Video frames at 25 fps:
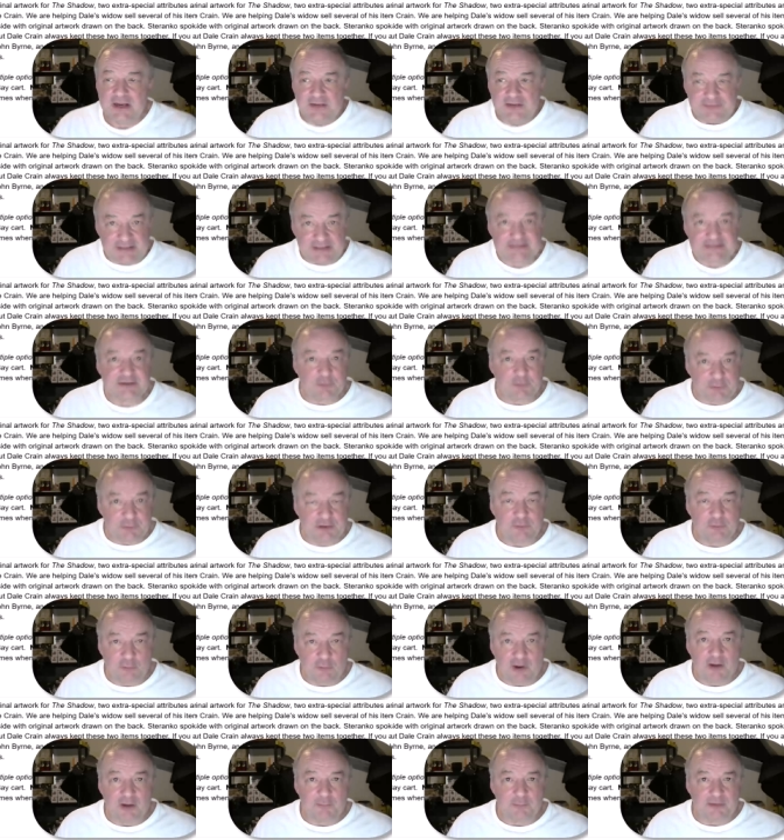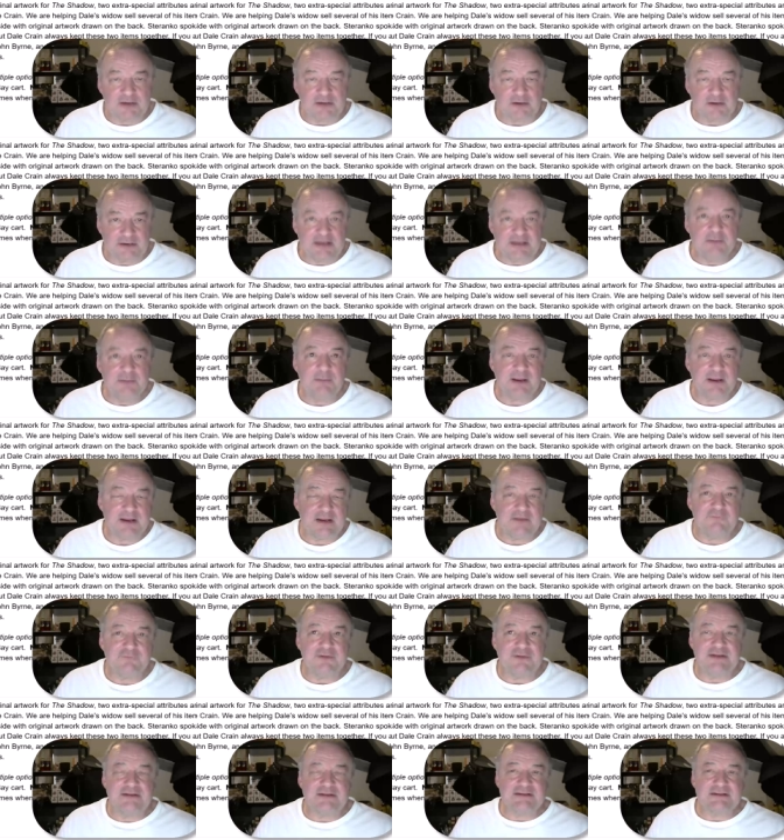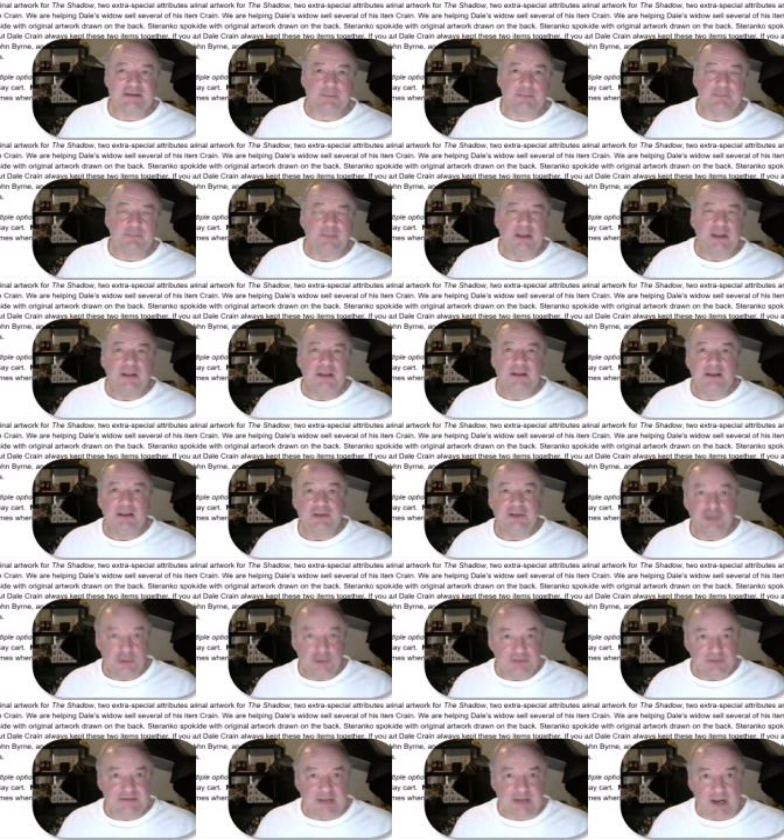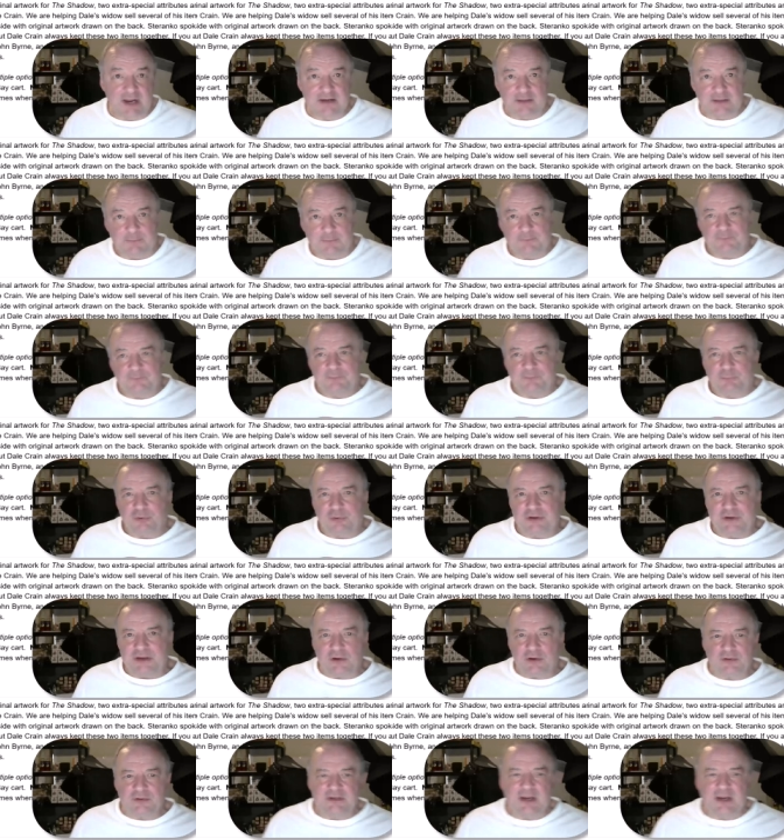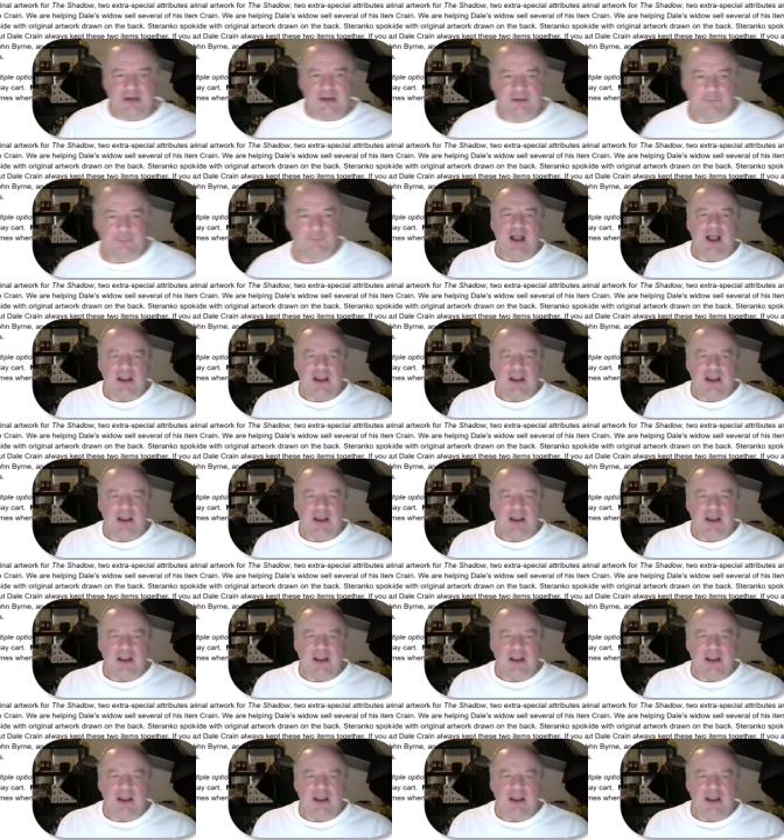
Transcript: That's a requirement on eBay if it is a used item, pre-owned item.